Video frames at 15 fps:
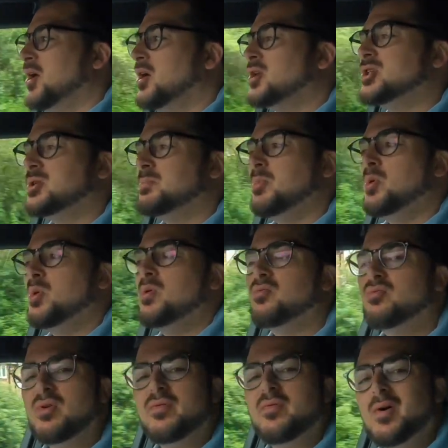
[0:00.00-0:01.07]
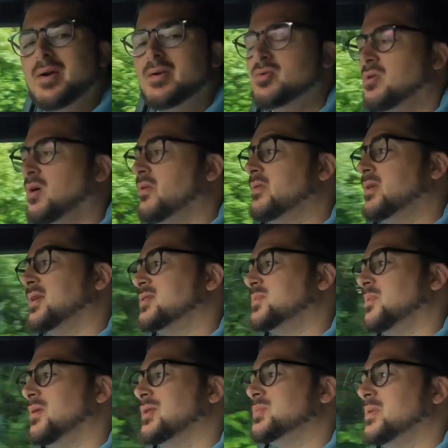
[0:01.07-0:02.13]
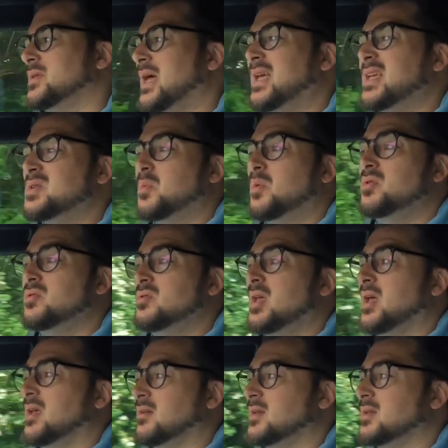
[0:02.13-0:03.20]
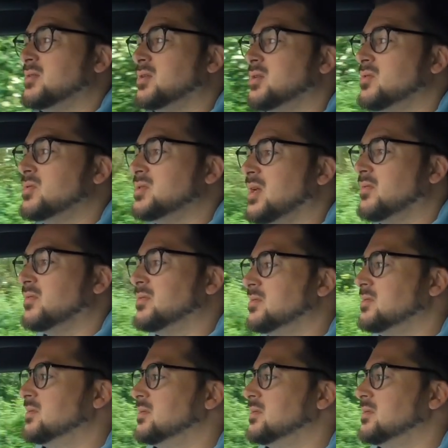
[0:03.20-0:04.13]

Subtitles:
smooth, refined driving experience, but that is what you get in the Q7.